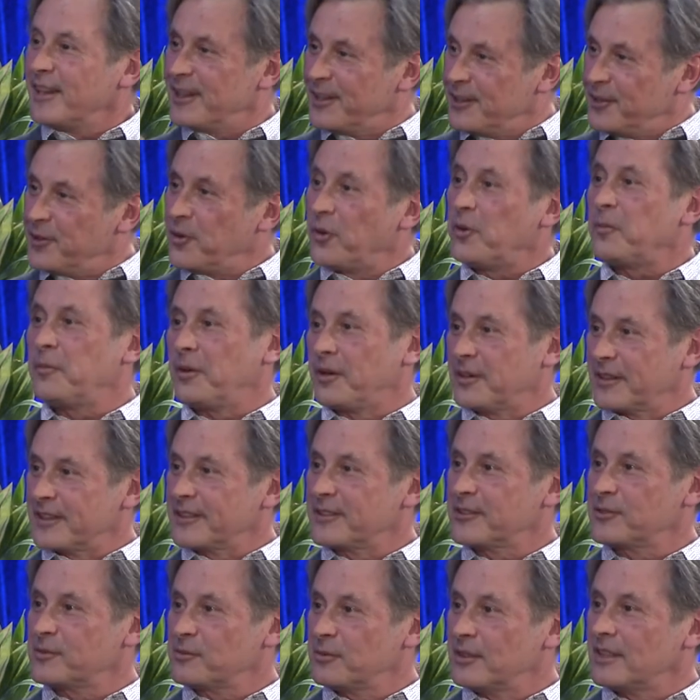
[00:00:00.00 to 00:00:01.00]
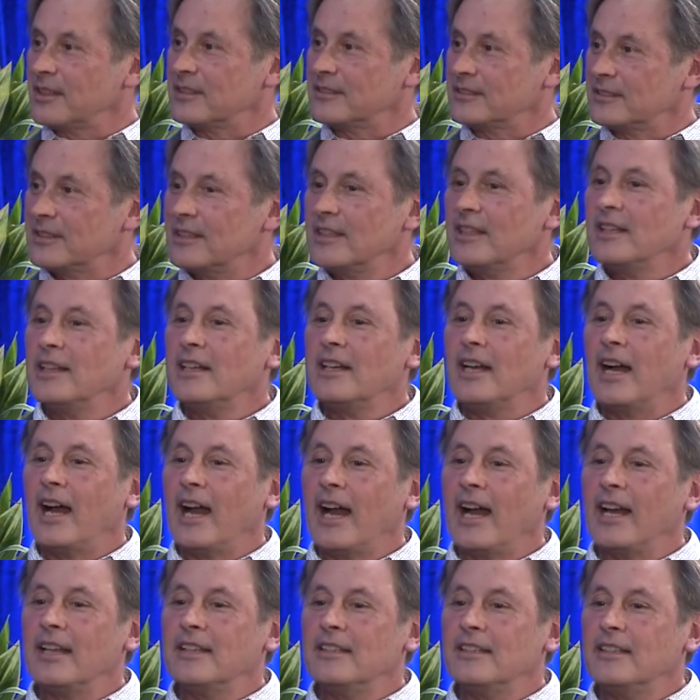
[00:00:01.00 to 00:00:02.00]
in your body as well,
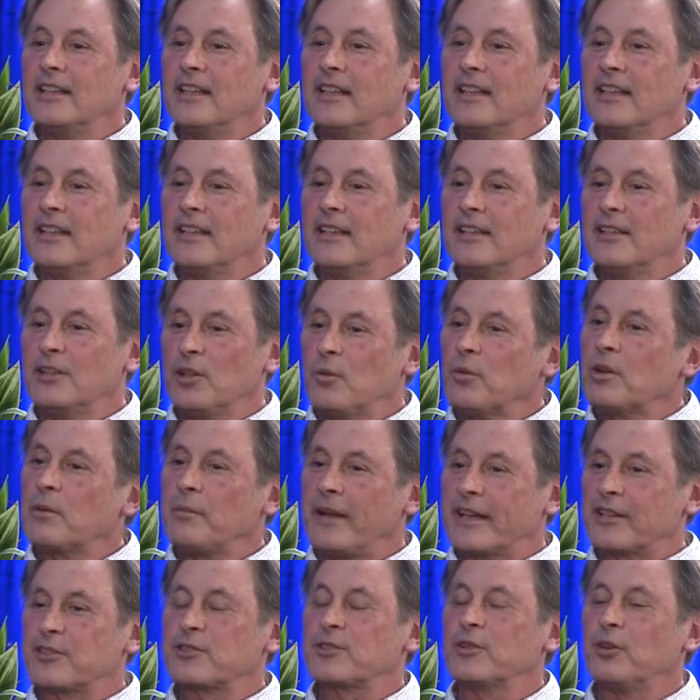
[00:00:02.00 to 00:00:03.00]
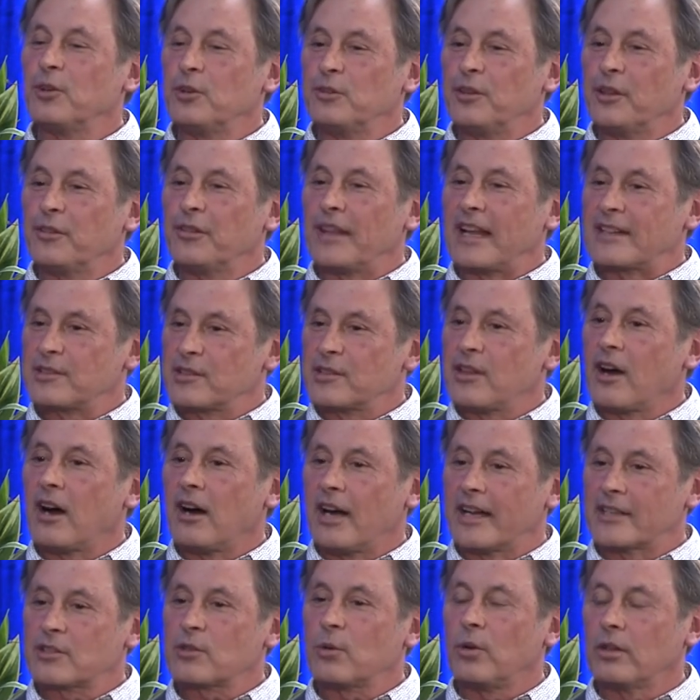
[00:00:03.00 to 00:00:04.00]
and you want to make sure that that's the
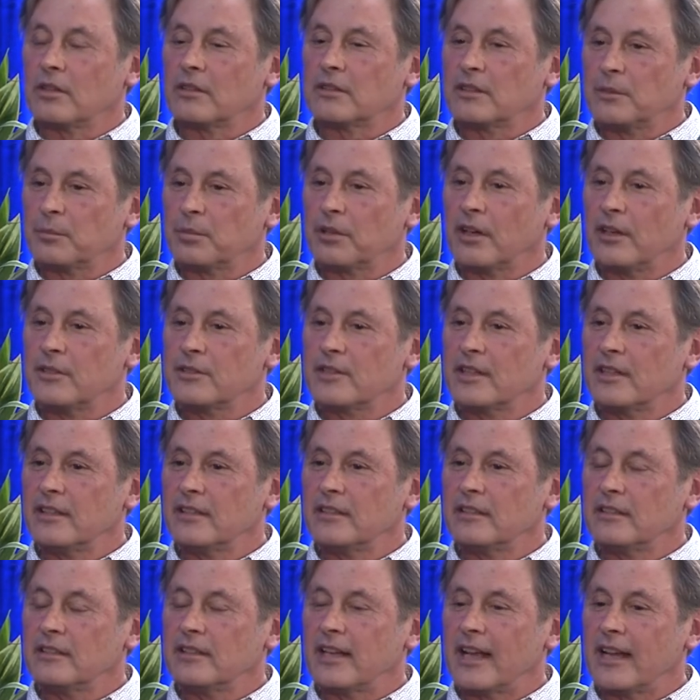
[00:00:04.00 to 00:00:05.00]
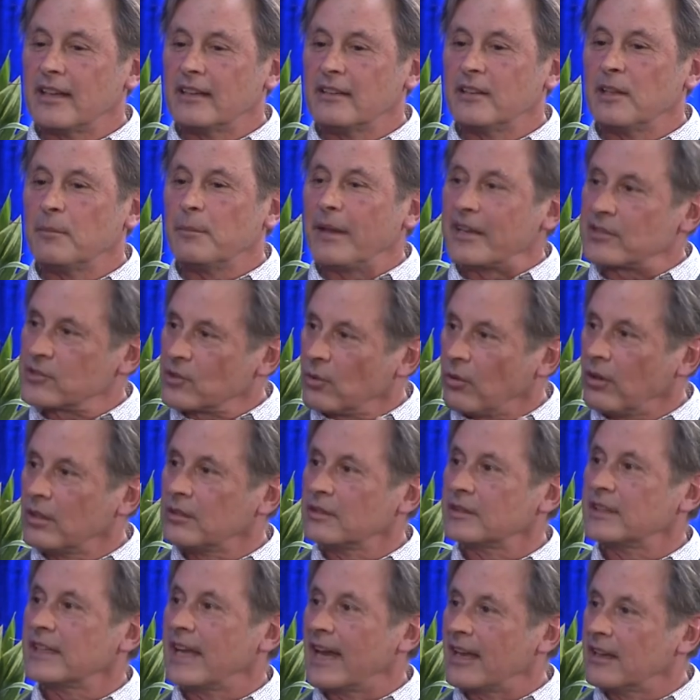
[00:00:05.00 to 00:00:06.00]
highest quality protein and, and the best
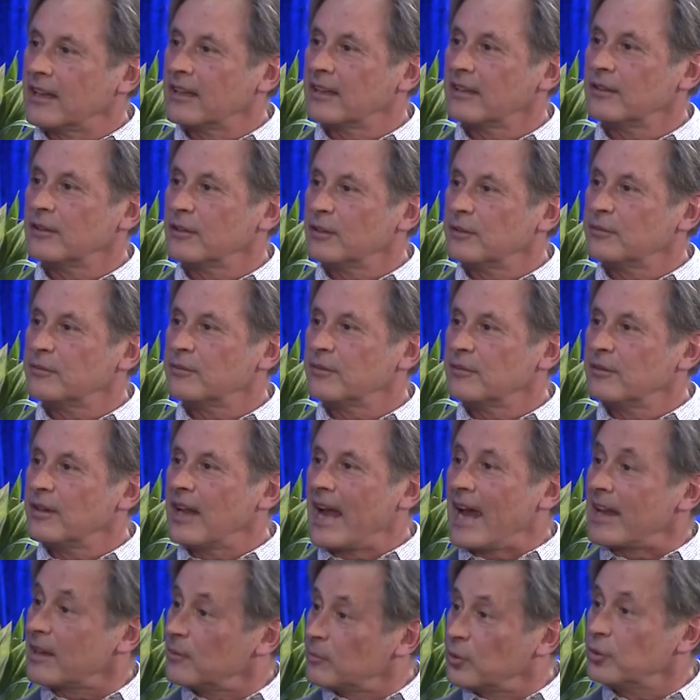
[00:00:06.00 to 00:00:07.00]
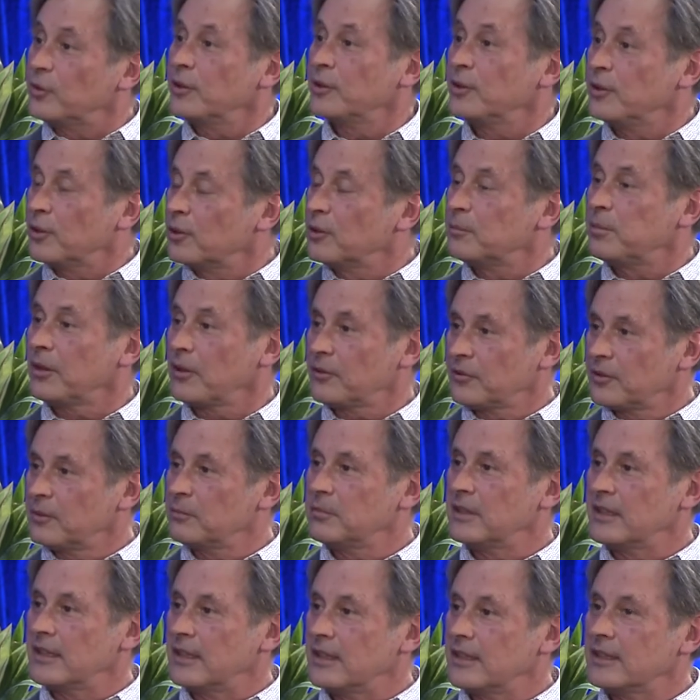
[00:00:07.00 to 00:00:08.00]
quality you know animal that you could
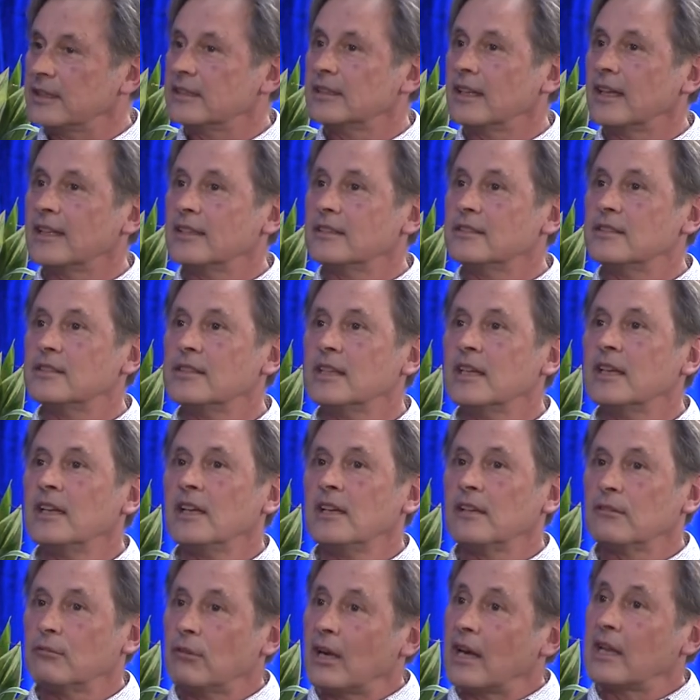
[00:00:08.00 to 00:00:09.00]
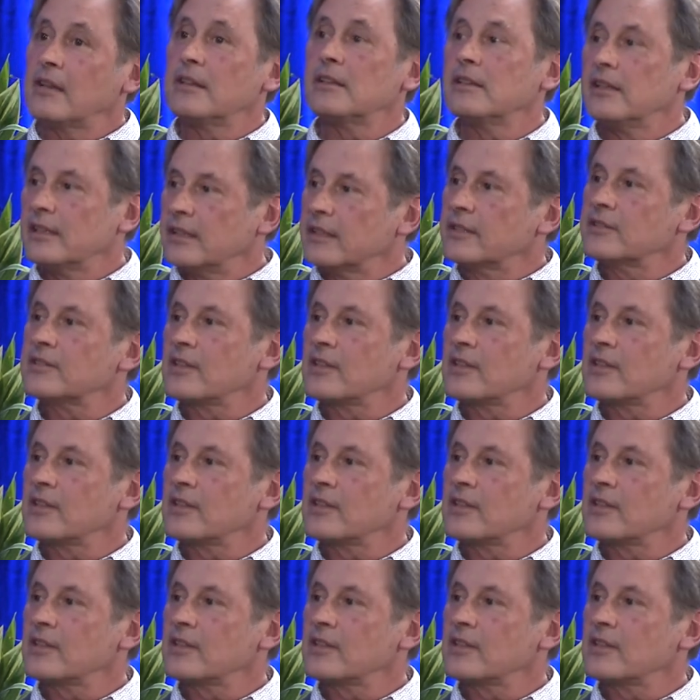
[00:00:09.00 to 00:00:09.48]
possibly eat. And rather than eating